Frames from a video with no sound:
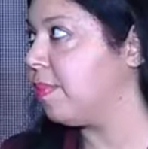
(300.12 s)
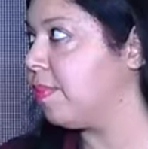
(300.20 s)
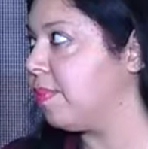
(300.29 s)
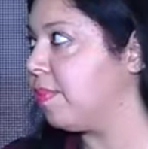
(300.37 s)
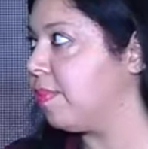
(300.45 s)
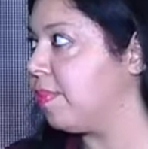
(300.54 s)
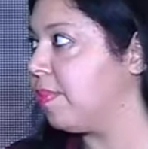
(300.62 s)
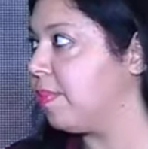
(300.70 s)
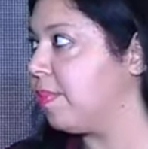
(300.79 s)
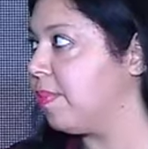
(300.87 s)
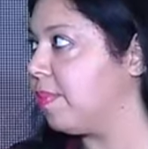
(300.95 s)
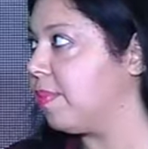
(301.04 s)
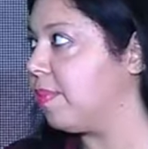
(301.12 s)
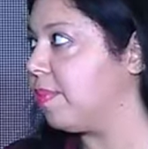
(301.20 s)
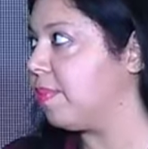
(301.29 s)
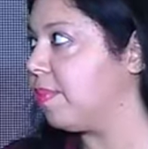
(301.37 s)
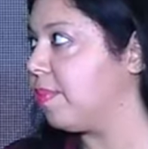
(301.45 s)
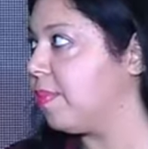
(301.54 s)

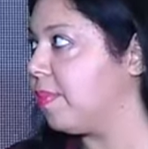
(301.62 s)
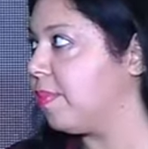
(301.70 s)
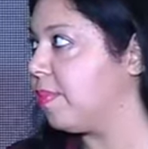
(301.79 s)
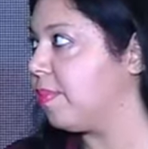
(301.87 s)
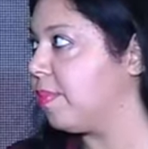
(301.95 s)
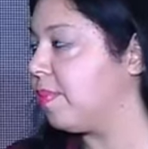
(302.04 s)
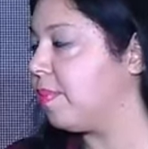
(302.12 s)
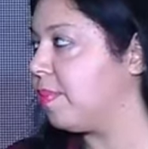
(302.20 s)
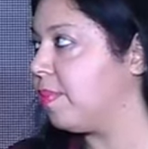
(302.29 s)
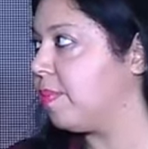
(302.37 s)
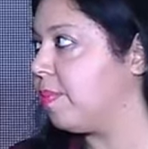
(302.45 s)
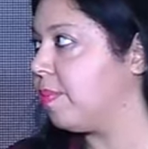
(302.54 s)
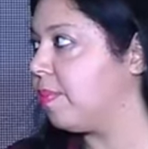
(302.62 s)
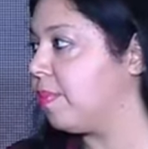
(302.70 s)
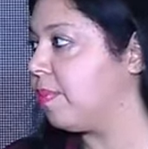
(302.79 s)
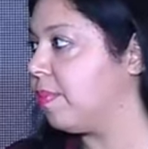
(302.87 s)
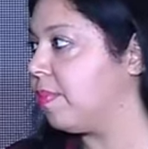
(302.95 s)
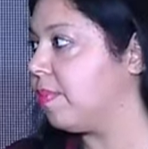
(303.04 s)

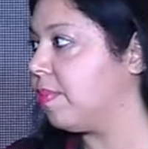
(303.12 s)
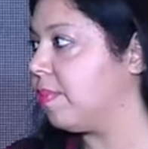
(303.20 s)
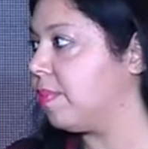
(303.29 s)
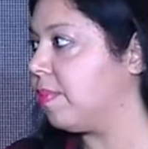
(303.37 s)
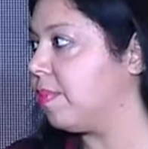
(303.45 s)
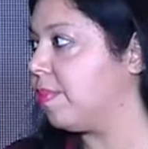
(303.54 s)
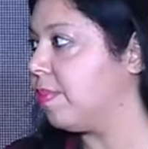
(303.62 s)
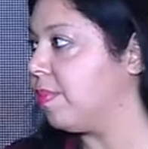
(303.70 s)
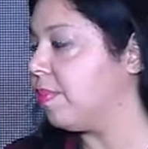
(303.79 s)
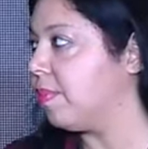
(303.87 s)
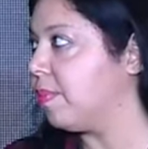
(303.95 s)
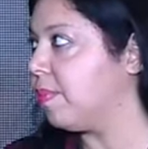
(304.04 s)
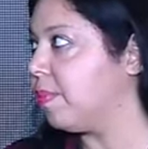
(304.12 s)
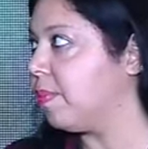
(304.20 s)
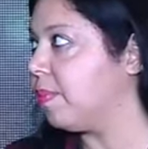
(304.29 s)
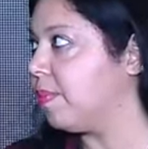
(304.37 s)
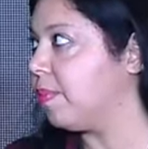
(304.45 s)
This person isn't speaking.